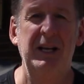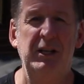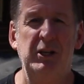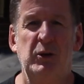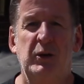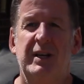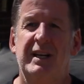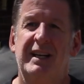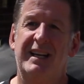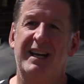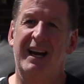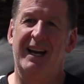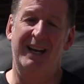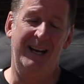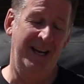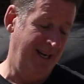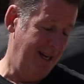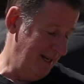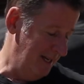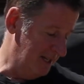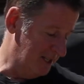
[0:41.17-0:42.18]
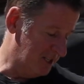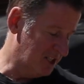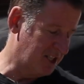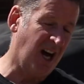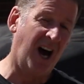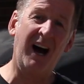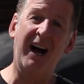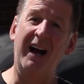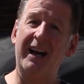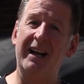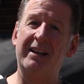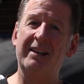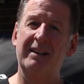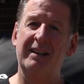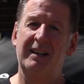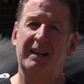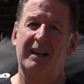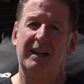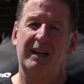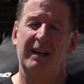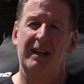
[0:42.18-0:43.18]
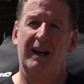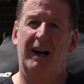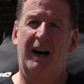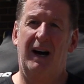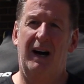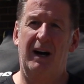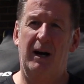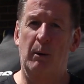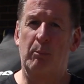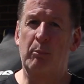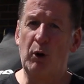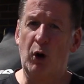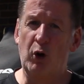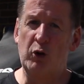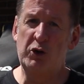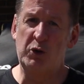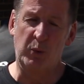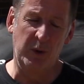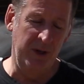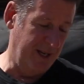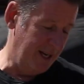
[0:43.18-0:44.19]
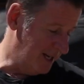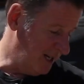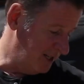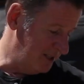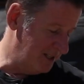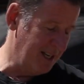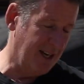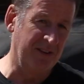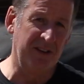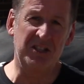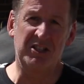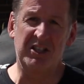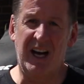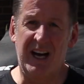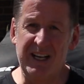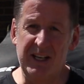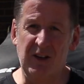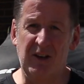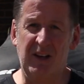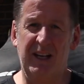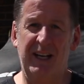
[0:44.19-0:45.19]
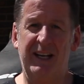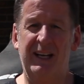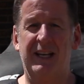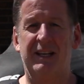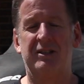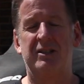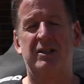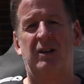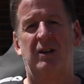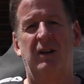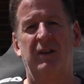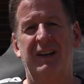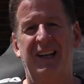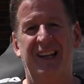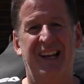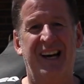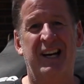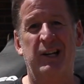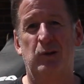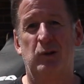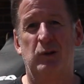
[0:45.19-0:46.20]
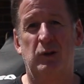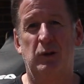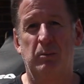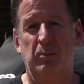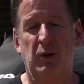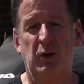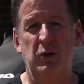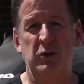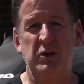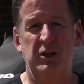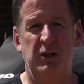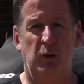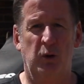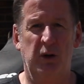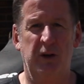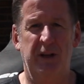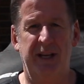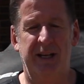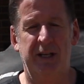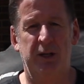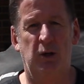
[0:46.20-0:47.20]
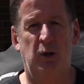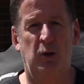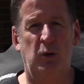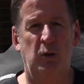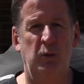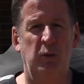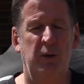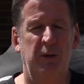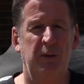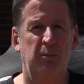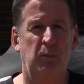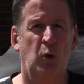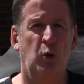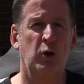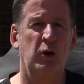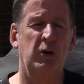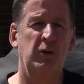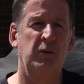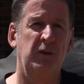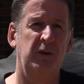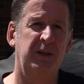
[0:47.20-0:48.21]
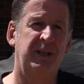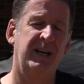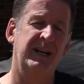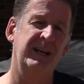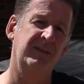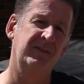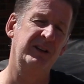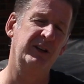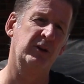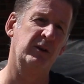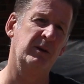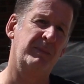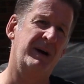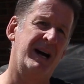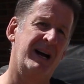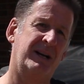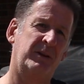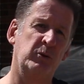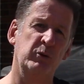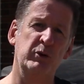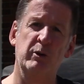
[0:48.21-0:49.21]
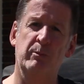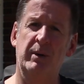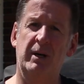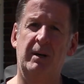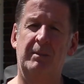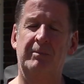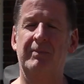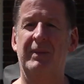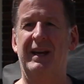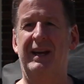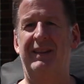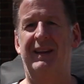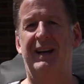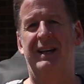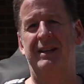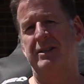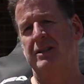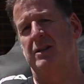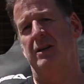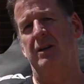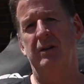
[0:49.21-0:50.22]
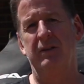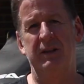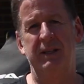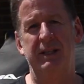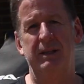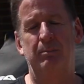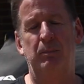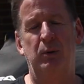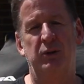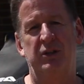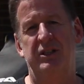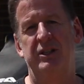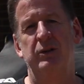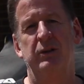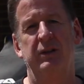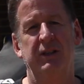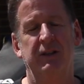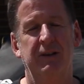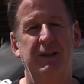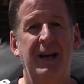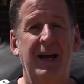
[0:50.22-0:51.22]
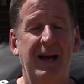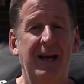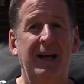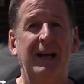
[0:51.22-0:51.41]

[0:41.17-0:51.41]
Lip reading: You can get a side approach where they cut down the side of your leg, and that's called a lateral approach, or they can go more kind of near the back through your bum, and that's called the posterior.